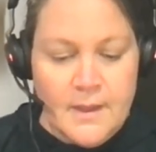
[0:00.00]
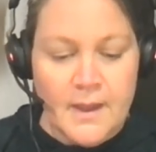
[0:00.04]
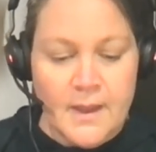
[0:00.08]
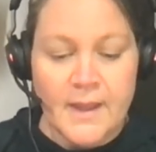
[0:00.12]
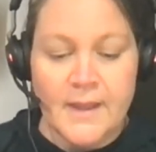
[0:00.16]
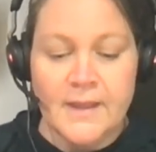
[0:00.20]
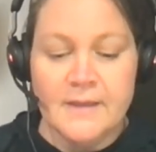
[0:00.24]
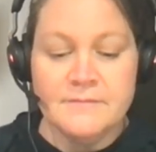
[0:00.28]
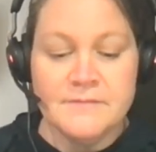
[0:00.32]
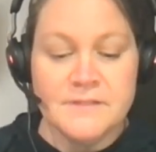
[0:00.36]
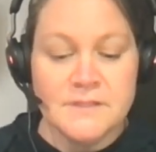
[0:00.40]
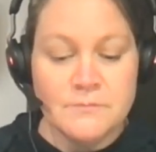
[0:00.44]

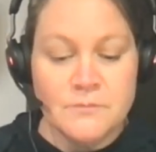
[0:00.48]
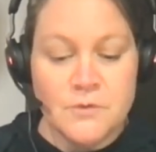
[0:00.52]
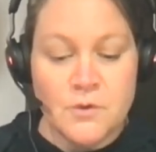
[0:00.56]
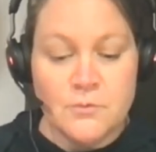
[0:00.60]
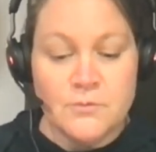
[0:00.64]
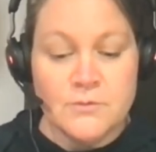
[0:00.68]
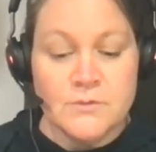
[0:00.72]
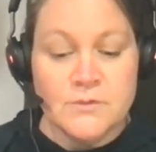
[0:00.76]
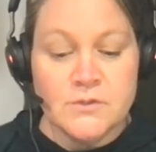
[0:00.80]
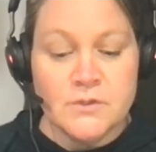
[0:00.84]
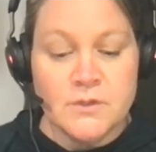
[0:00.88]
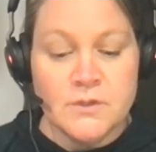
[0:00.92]
I have some
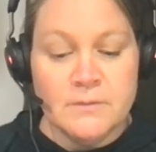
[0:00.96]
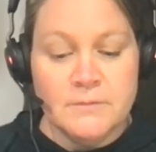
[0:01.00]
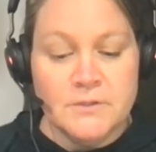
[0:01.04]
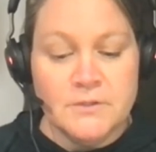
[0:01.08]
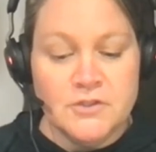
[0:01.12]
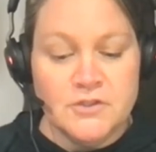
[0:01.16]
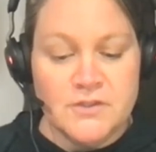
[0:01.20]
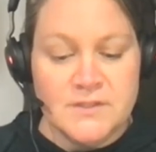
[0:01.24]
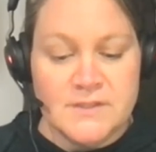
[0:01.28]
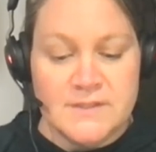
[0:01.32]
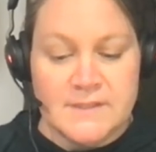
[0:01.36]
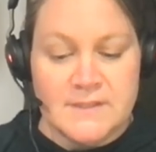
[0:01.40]
notes, so let me
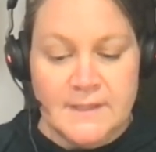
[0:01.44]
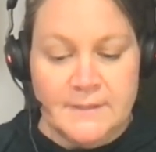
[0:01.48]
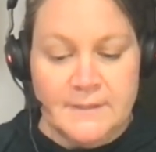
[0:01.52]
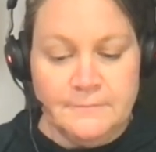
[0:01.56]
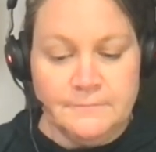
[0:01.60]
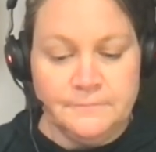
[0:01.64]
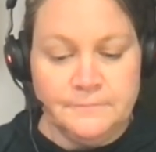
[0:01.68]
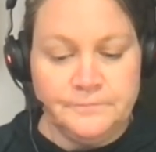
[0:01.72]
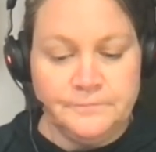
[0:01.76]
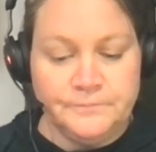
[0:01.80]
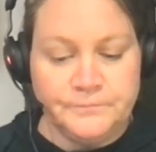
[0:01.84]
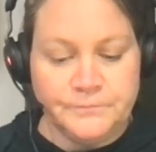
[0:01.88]
just see.
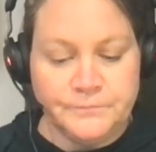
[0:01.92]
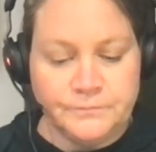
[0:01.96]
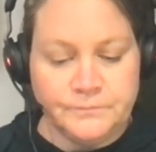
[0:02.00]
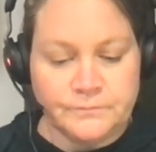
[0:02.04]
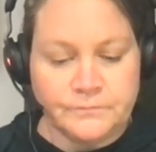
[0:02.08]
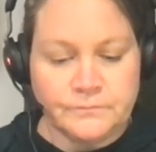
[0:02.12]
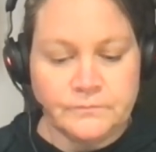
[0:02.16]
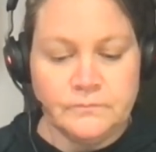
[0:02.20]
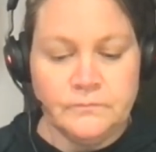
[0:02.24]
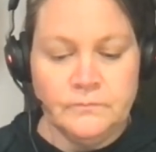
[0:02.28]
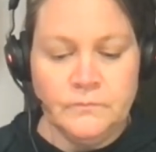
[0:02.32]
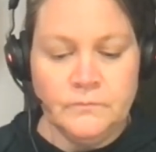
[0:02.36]

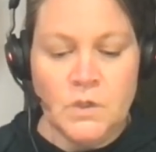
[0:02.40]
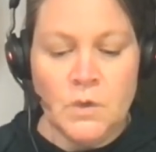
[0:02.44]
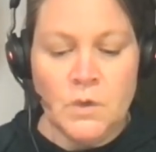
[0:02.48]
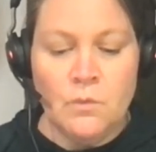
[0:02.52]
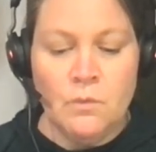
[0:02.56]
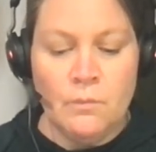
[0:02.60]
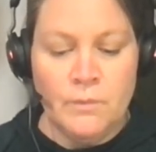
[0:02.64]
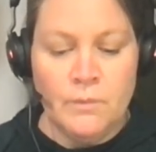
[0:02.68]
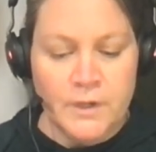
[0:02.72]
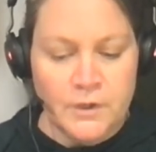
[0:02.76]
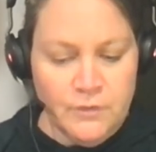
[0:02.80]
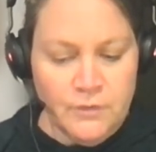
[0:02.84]

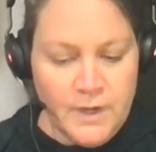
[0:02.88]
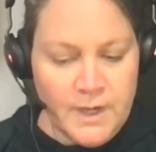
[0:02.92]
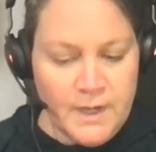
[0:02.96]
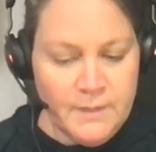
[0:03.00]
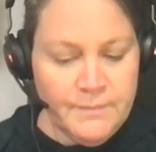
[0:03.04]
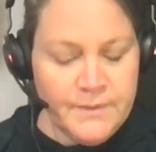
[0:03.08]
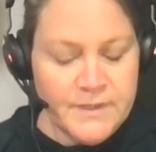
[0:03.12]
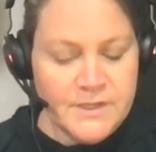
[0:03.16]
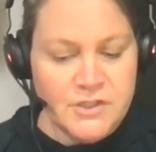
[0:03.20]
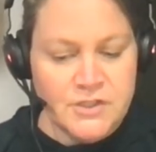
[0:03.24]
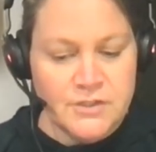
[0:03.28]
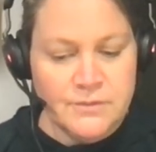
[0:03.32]
When we create
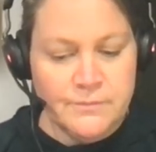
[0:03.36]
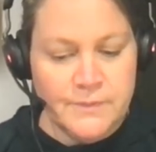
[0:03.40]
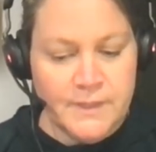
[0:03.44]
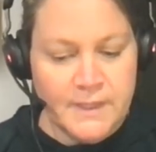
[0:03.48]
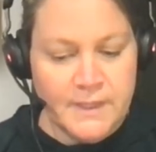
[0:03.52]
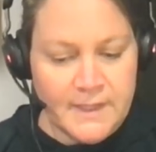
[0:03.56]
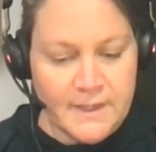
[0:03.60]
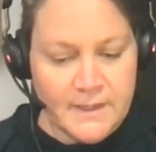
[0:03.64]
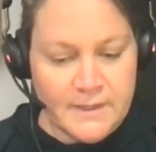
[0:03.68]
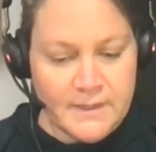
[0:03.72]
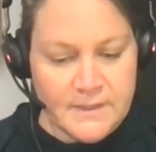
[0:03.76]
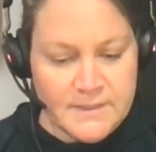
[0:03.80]
a budget, we
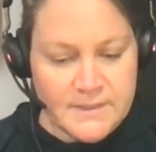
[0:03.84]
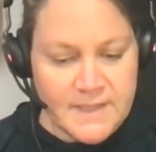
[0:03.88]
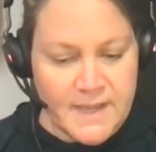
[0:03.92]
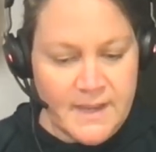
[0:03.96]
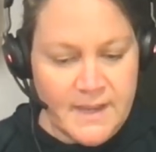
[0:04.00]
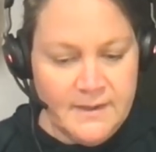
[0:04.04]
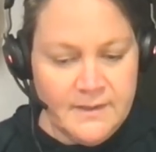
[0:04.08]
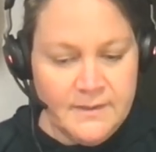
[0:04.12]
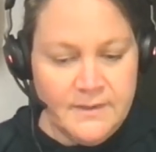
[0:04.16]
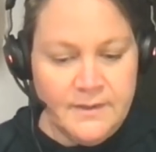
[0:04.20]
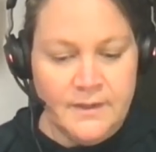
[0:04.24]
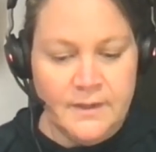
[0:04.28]
get out of
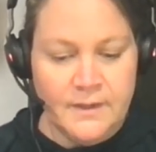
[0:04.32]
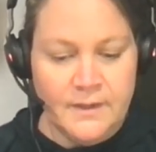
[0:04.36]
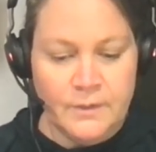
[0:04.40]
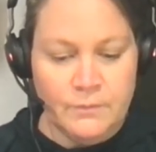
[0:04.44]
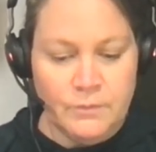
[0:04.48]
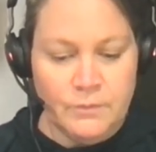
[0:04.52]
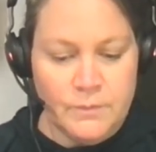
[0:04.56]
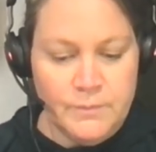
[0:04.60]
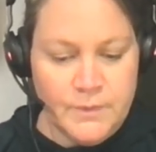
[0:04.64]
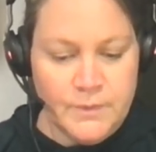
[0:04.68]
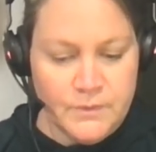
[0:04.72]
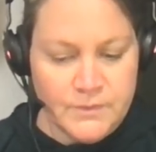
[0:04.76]
debt,
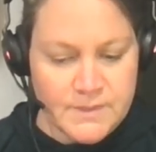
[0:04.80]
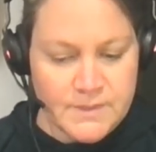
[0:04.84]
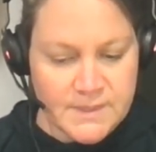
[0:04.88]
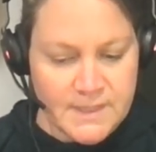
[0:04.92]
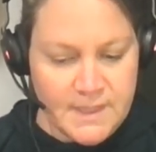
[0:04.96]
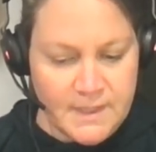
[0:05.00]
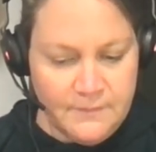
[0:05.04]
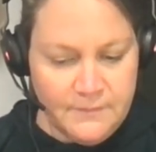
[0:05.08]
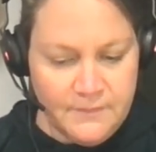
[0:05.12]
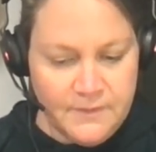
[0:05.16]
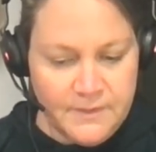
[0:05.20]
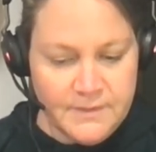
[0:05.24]
we build
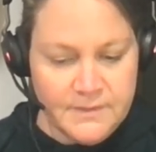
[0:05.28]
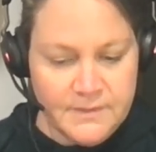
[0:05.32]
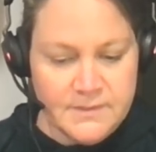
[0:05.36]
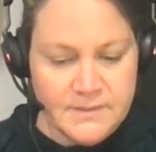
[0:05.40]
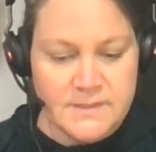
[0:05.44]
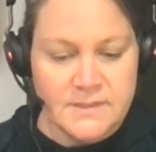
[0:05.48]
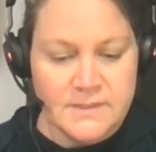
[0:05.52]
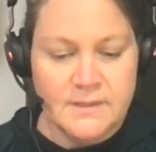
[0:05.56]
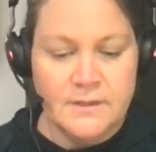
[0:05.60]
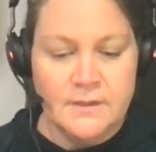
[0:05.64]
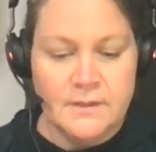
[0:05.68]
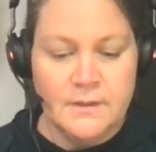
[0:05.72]

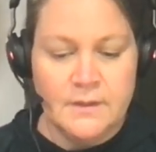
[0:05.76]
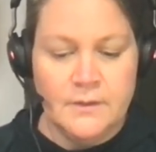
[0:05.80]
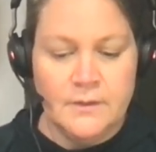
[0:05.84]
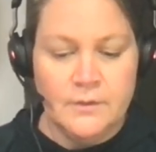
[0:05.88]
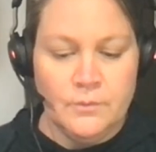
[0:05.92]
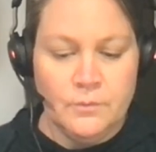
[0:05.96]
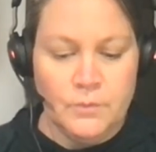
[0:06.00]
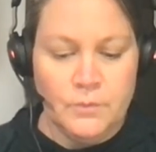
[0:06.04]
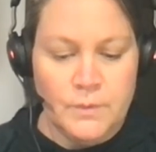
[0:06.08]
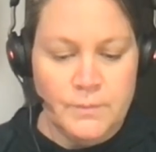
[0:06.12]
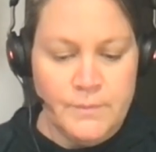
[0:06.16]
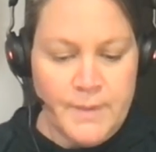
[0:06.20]
savings,
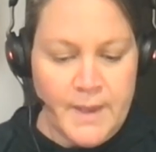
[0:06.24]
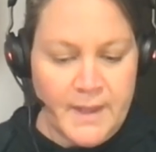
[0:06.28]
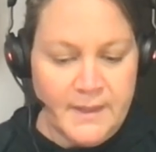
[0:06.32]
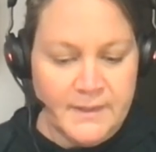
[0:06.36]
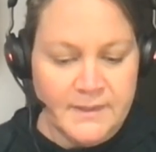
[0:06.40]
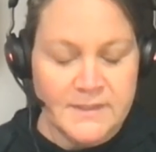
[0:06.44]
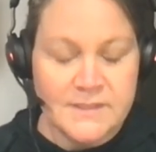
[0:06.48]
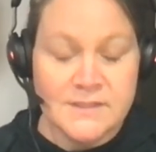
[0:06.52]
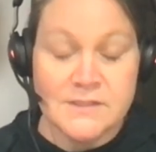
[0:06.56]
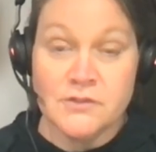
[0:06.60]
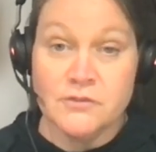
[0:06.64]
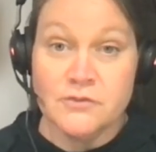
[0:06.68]
we
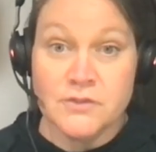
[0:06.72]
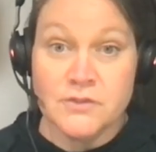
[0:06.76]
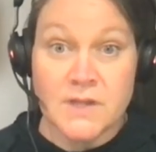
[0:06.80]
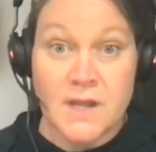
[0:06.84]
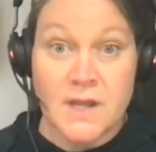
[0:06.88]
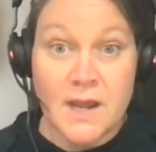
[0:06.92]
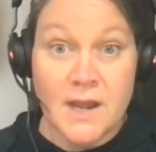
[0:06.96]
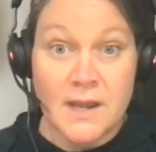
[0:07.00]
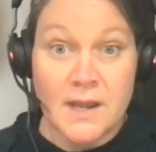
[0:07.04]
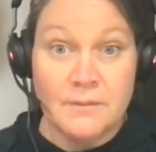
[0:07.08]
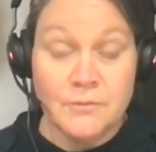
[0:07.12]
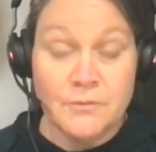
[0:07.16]
balance our
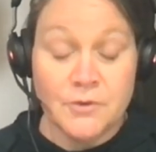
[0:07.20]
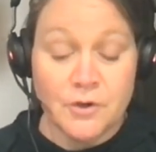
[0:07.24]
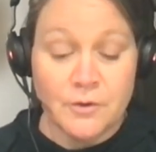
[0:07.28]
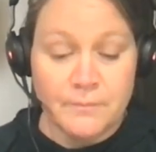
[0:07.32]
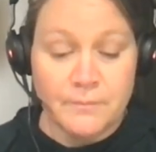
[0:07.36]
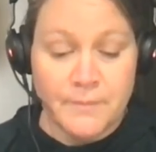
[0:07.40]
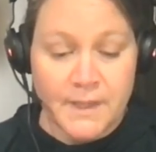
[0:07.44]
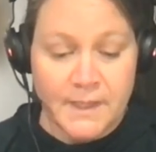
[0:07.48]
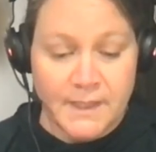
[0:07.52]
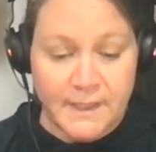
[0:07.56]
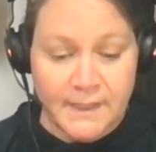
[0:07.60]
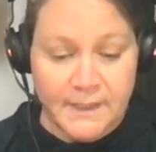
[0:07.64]
time and our
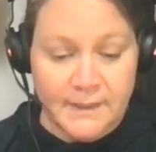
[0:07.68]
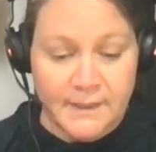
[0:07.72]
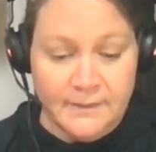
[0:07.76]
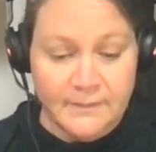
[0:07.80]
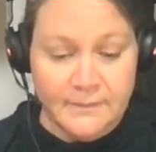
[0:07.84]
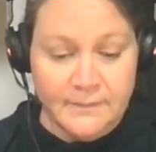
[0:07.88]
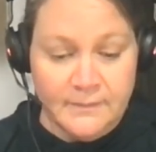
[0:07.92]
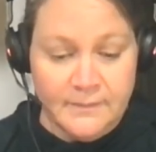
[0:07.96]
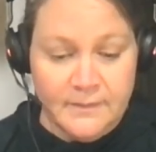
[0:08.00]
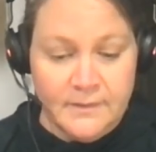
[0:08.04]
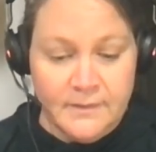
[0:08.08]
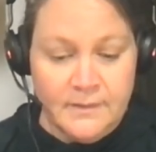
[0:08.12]

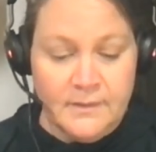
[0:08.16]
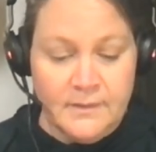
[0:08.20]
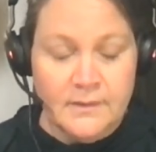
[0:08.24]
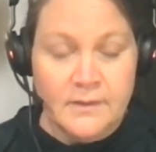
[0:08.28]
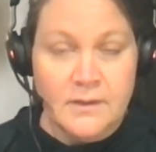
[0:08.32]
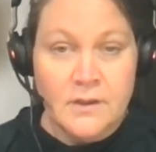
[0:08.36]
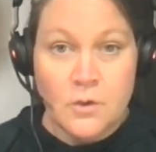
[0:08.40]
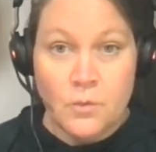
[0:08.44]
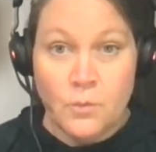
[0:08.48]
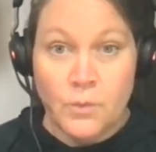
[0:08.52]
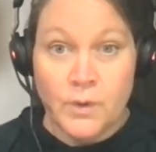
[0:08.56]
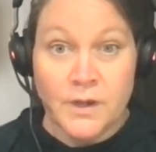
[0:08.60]
money.
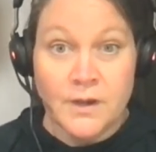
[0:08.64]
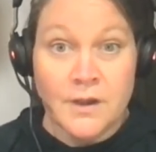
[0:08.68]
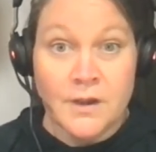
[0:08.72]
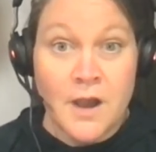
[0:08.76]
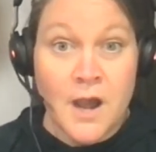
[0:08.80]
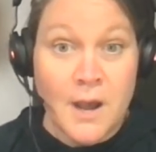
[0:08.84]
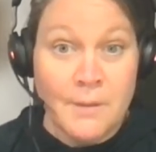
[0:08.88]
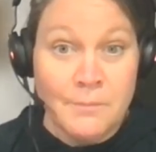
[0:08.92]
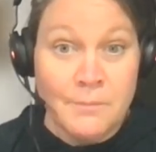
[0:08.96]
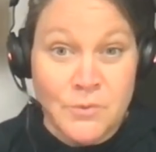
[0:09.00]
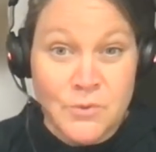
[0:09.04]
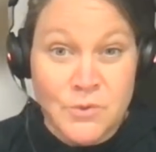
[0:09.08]
When
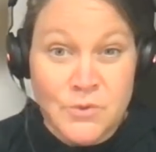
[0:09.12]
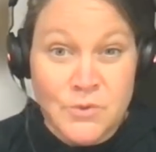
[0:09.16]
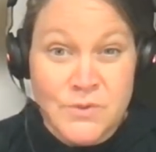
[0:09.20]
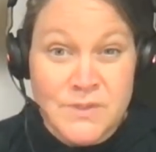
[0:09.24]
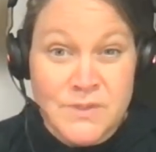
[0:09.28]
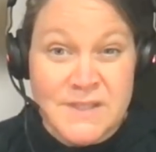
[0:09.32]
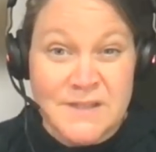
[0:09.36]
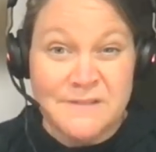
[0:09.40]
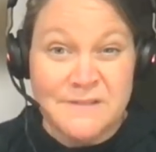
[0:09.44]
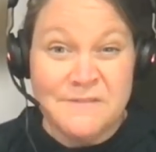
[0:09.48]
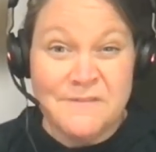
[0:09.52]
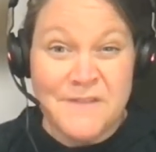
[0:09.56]

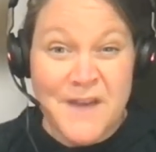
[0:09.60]
couples